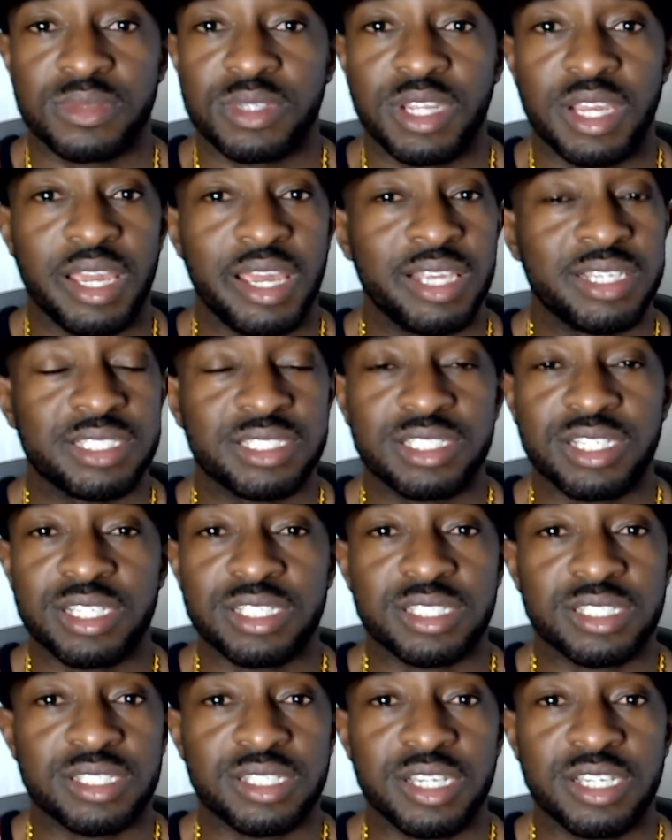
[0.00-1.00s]

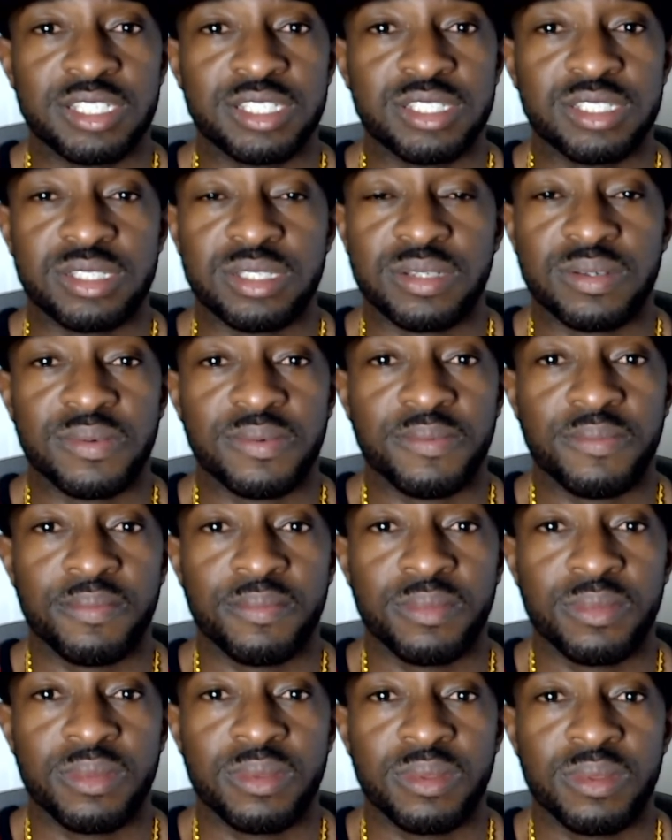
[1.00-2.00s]
It's
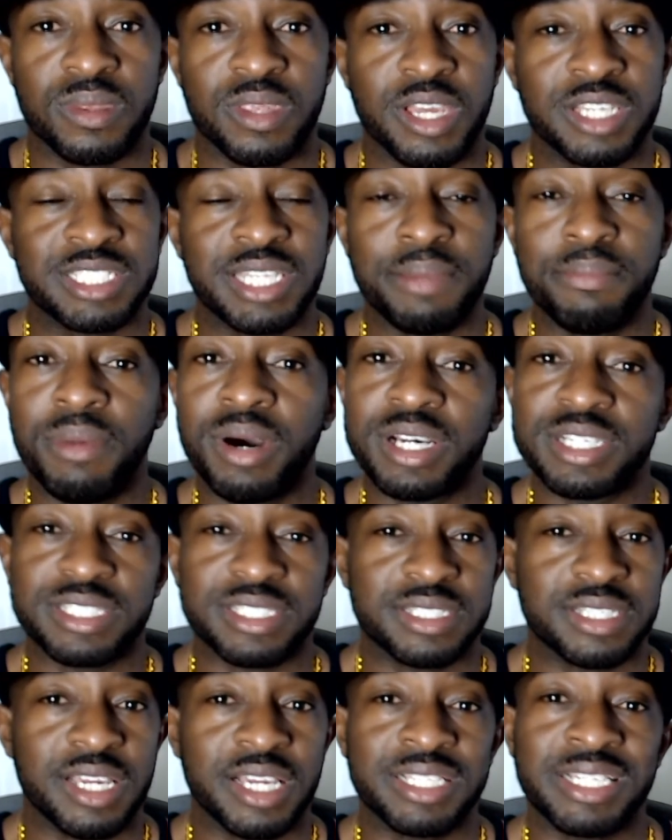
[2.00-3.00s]
a
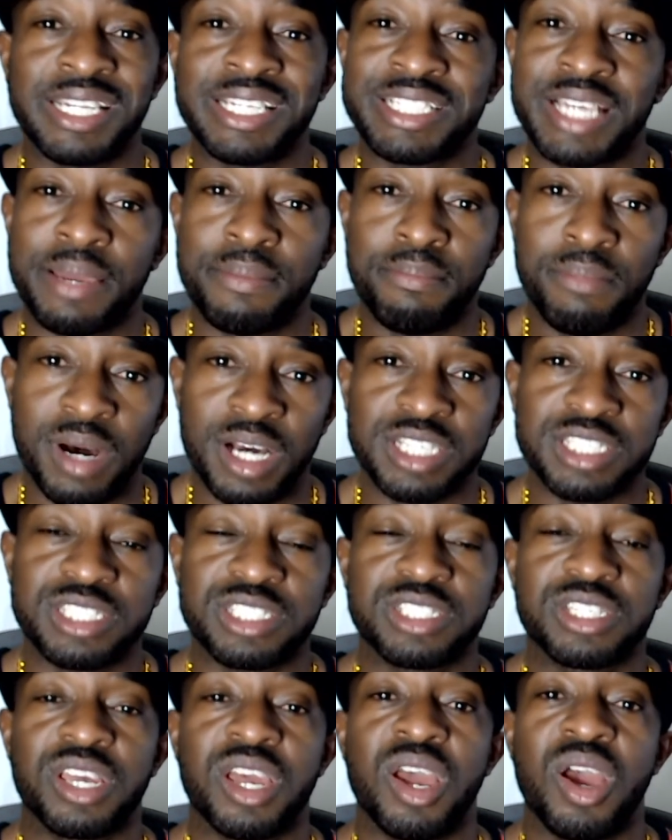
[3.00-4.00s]
must. It is a must
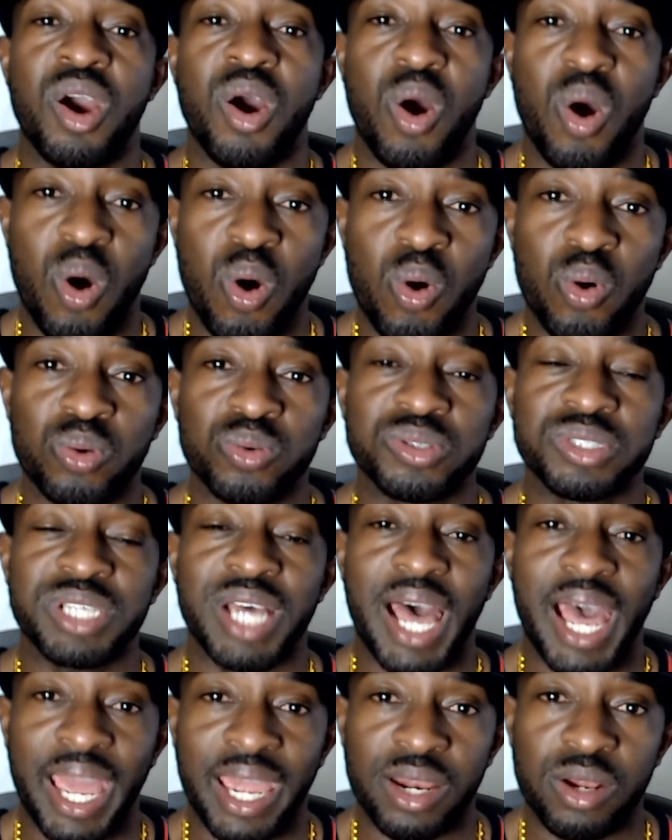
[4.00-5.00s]
own
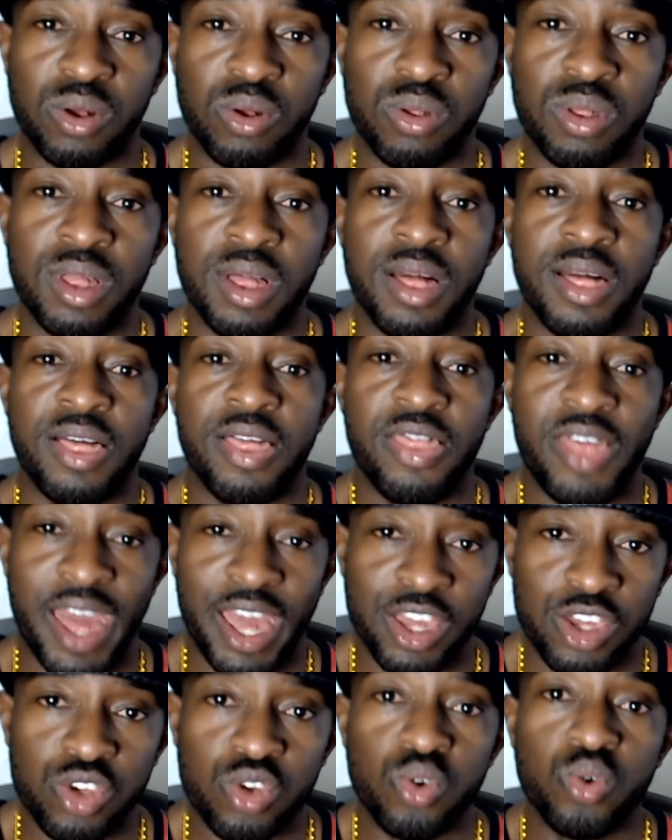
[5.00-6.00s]
title that
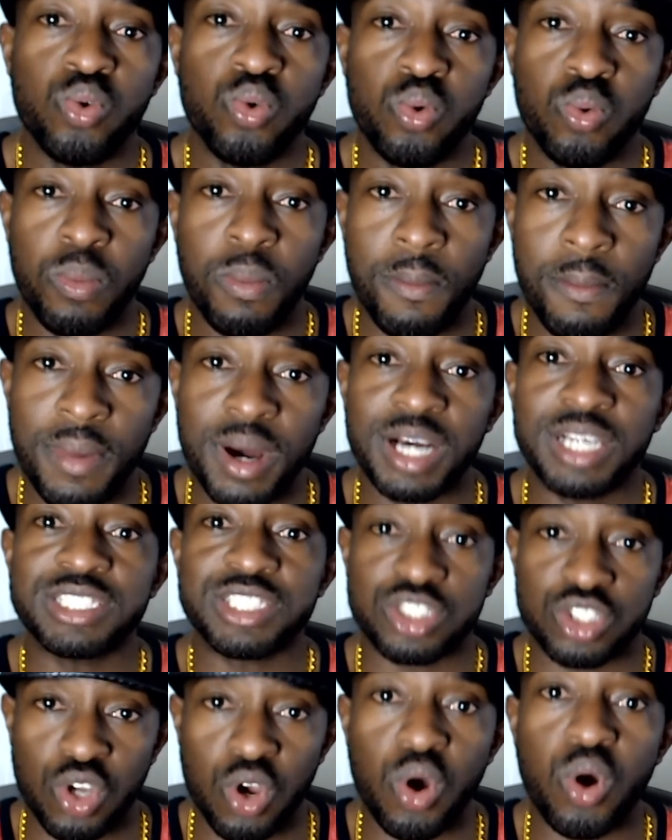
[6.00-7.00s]
you must
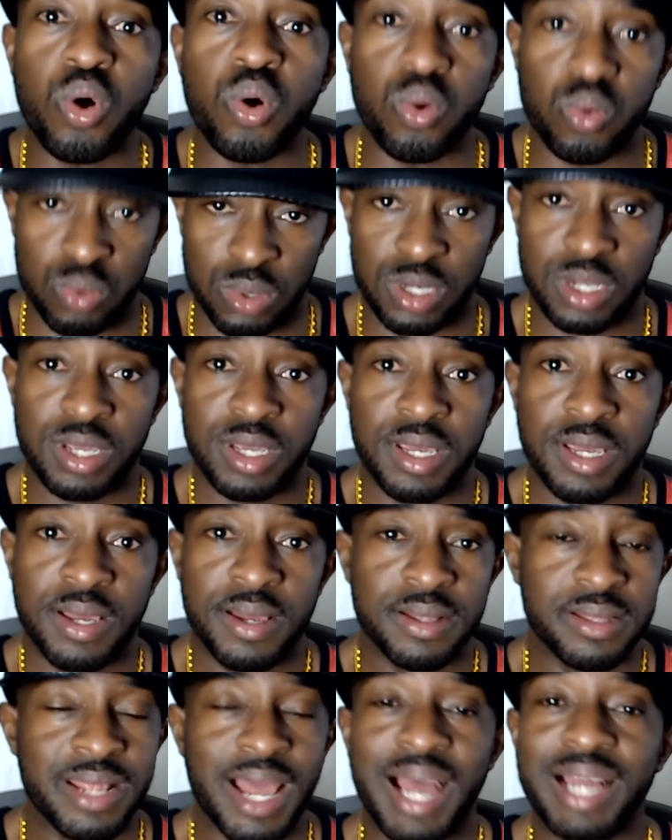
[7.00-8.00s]
own,
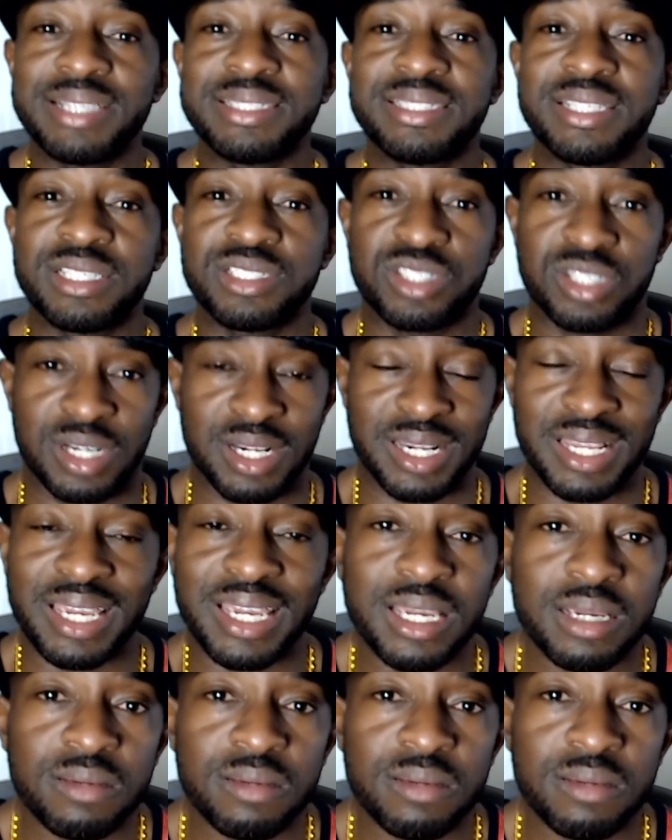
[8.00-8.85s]
not digitally,